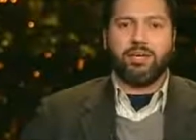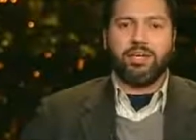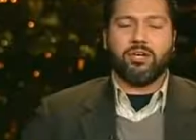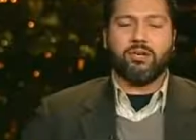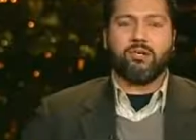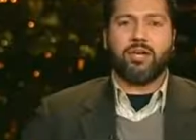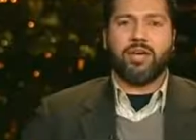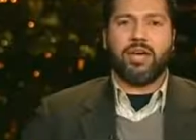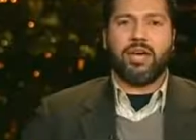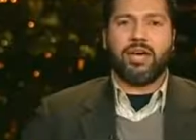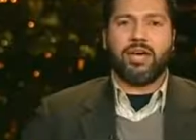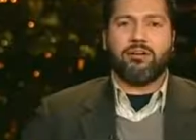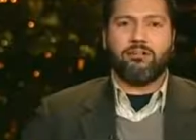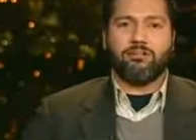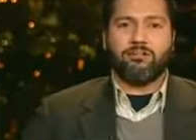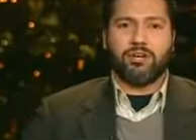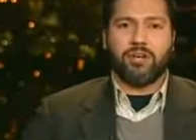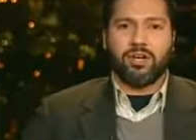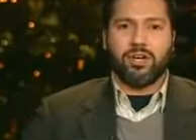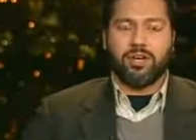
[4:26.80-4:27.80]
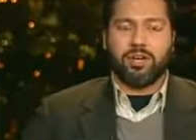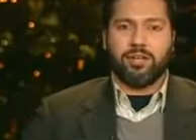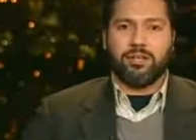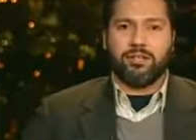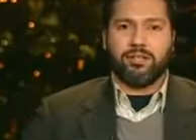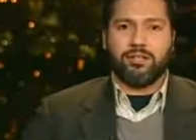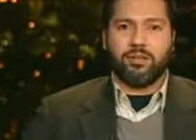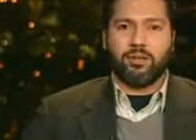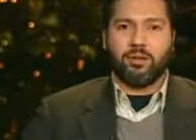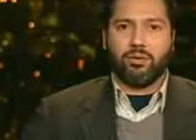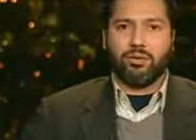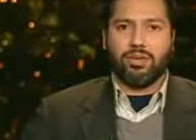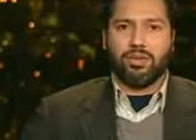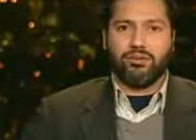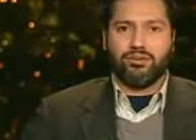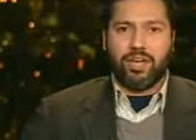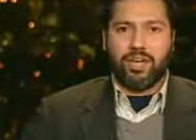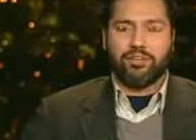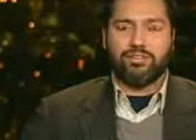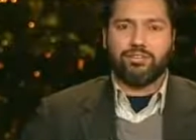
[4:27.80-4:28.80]
Here we have, the
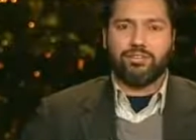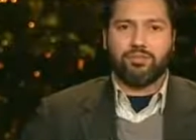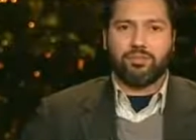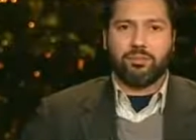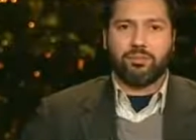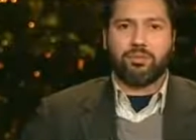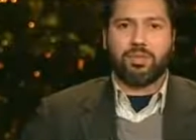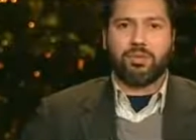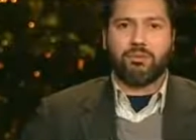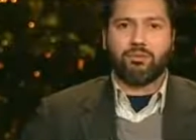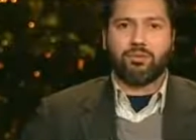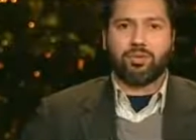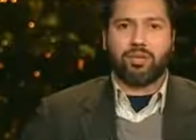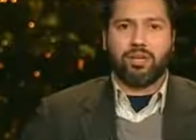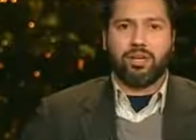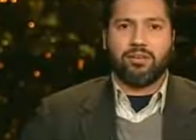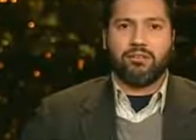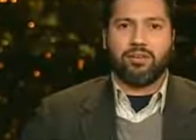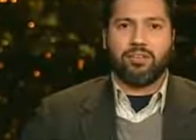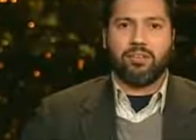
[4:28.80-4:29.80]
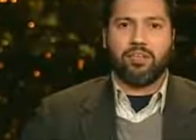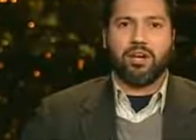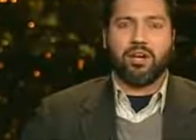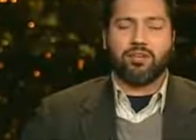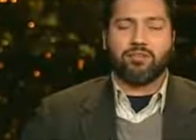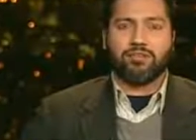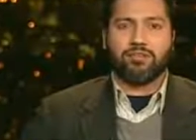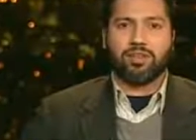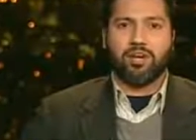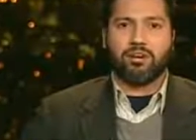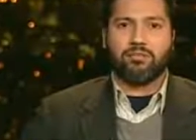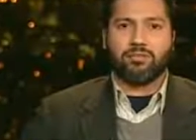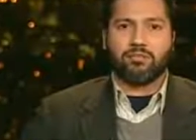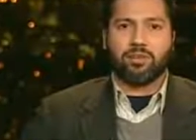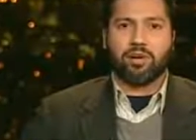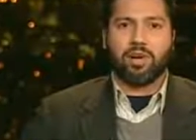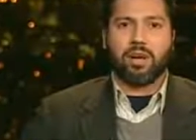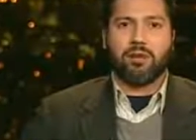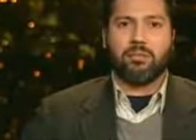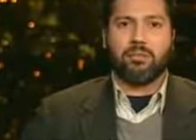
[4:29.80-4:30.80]
events of September 11th, an unsolved
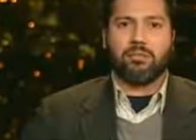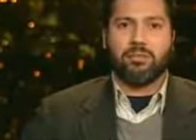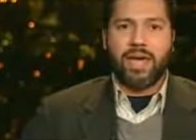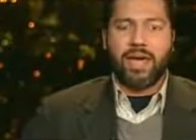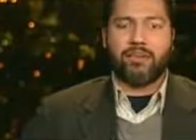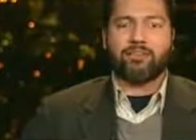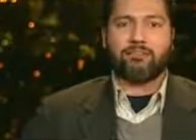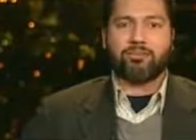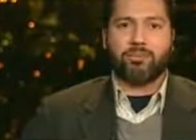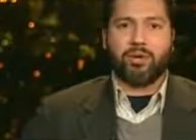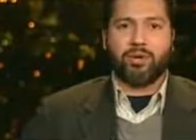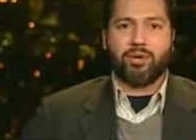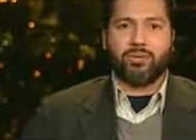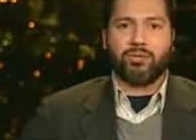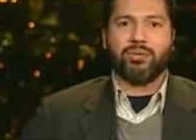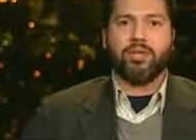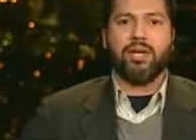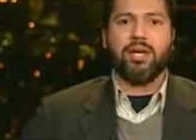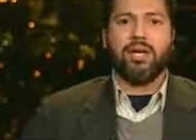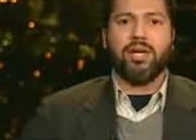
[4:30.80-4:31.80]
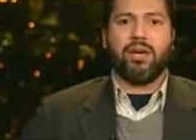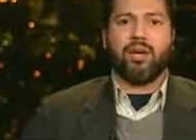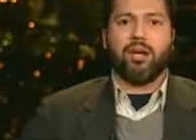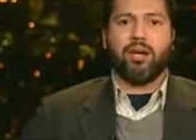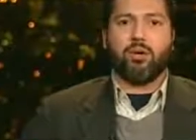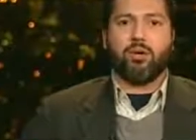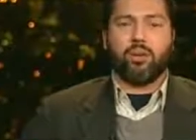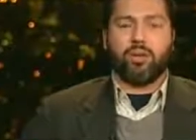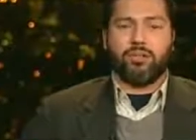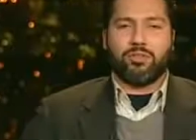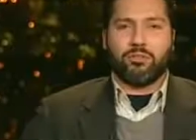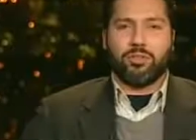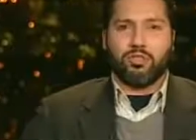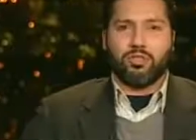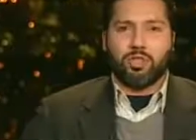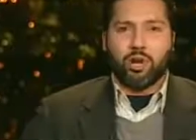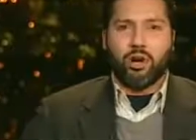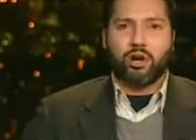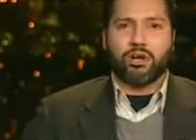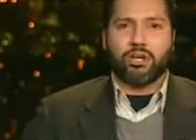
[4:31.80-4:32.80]
crime, a mass murder, where the
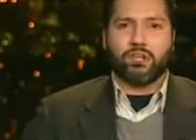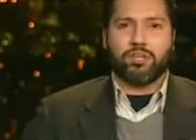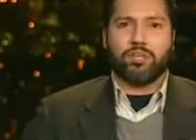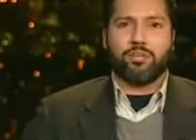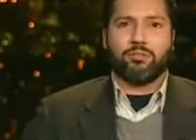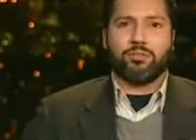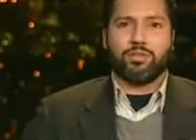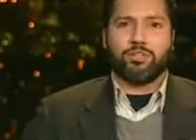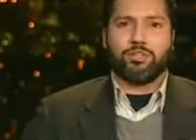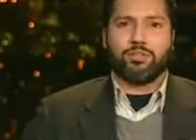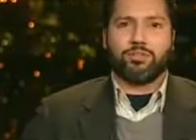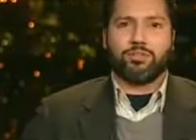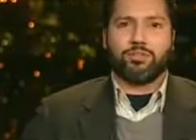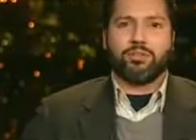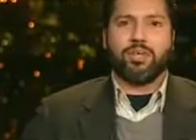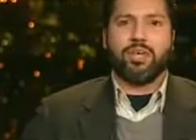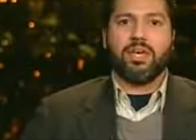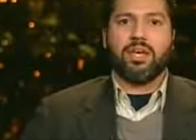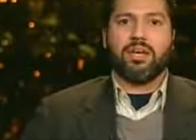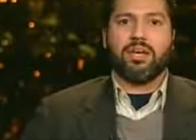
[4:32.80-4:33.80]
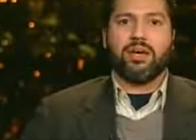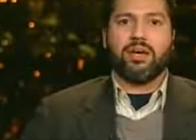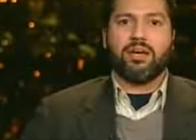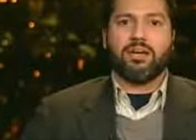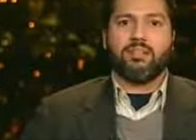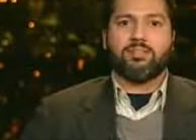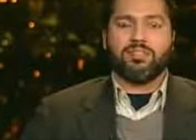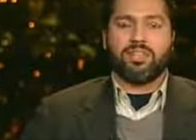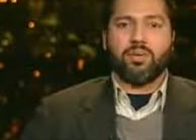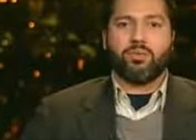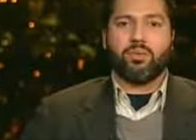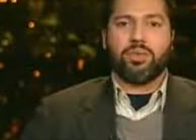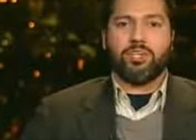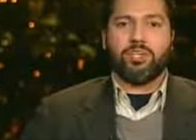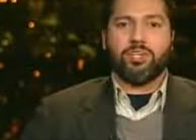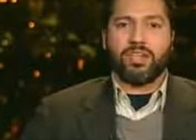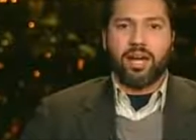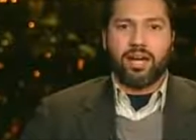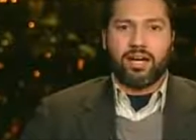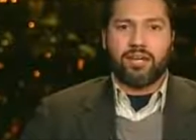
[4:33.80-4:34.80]
majority of commissioners said we
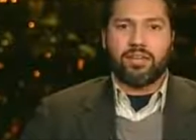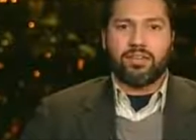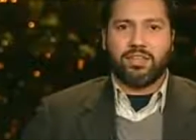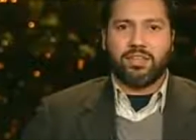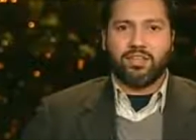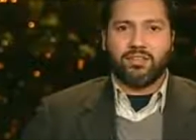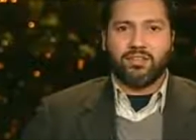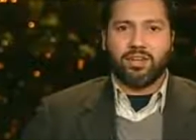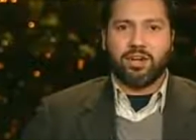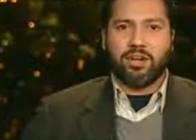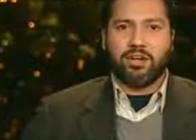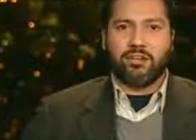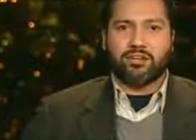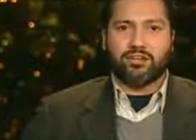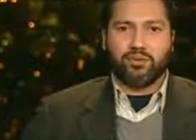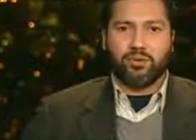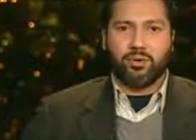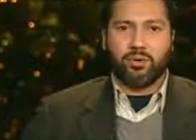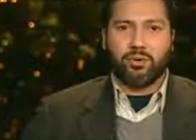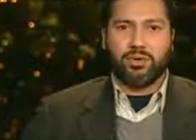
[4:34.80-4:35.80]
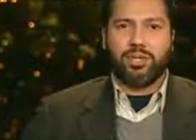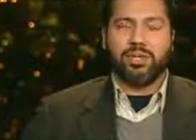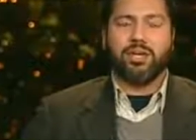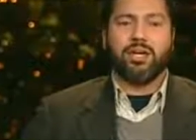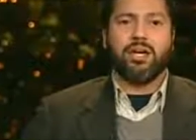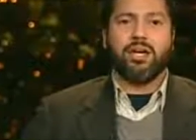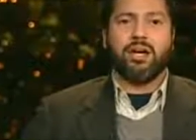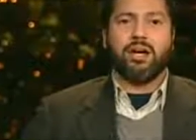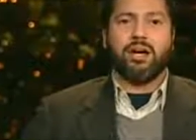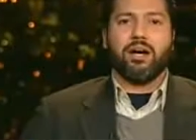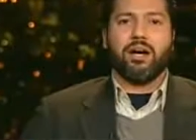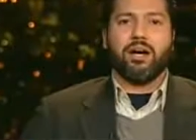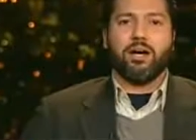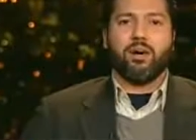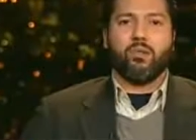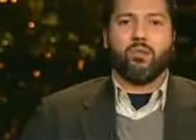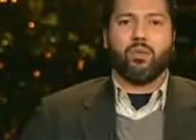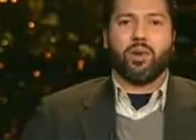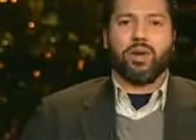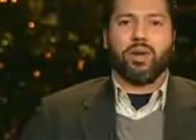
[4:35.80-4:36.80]
did not get the entire story,
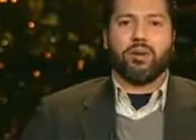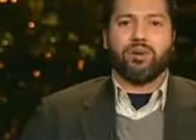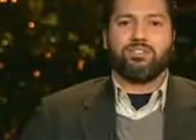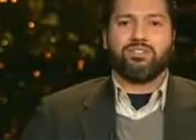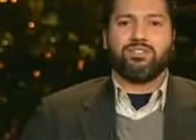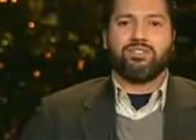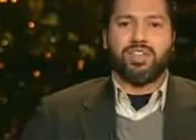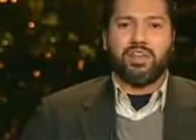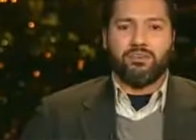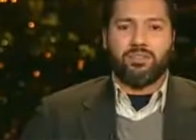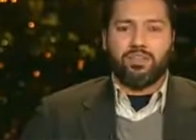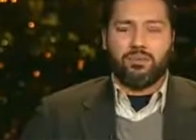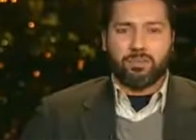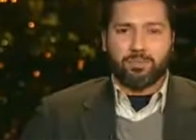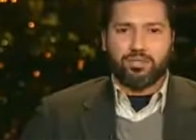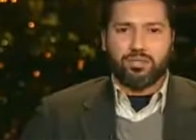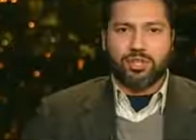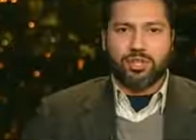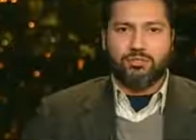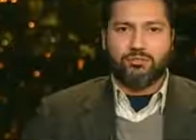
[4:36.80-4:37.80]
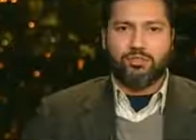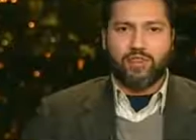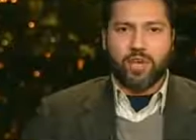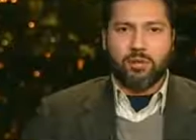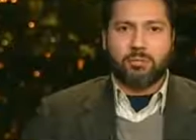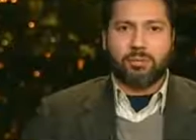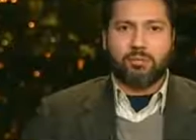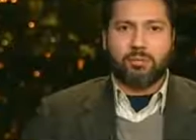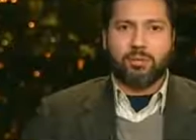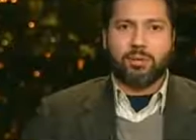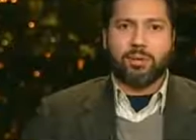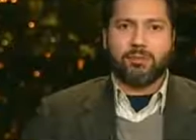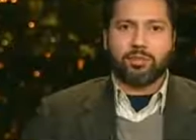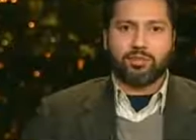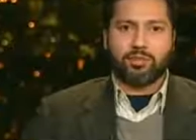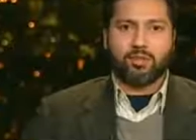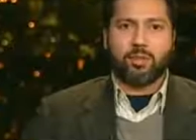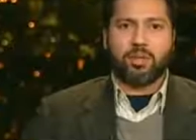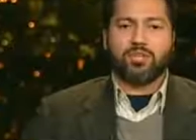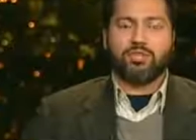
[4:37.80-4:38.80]
where 70% of family
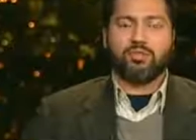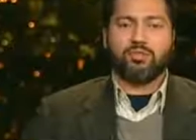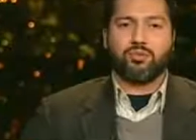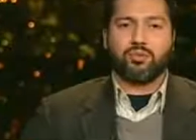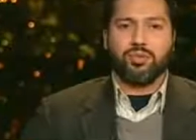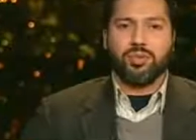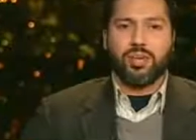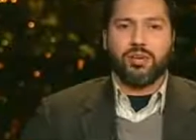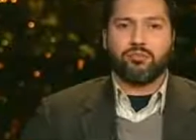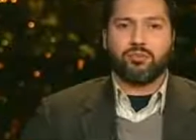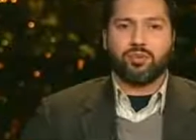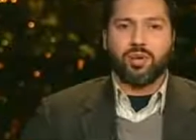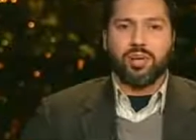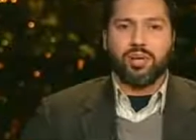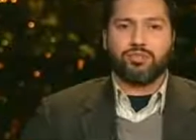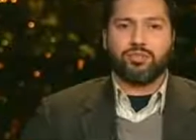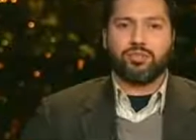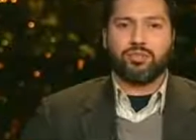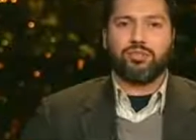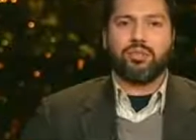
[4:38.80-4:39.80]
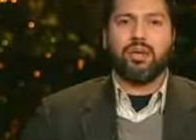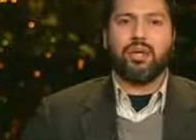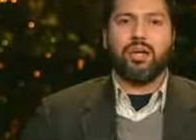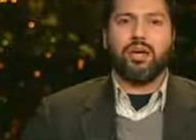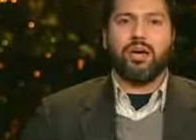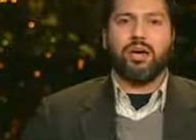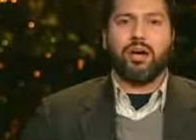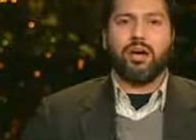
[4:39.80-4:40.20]
members' questions were never answered.